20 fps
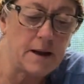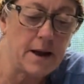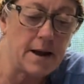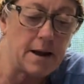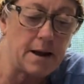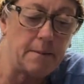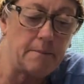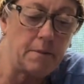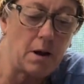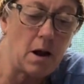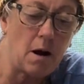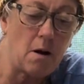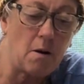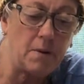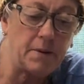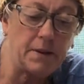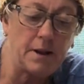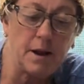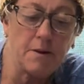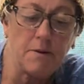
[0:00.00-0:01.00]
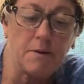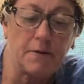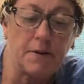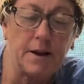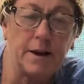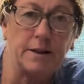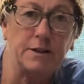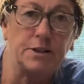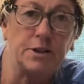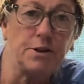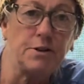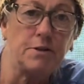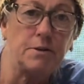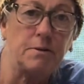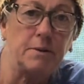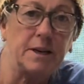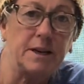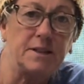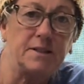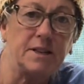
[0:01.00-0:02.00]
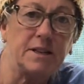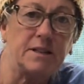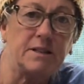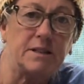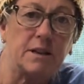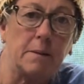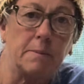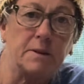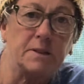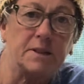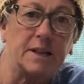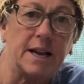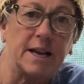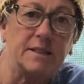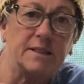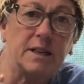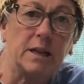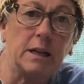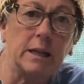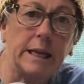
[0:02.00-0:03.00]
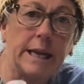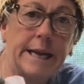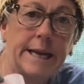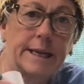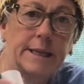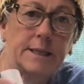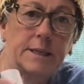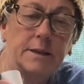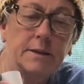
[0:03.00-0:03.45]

Oh, and the other thing too is it doubles as a light,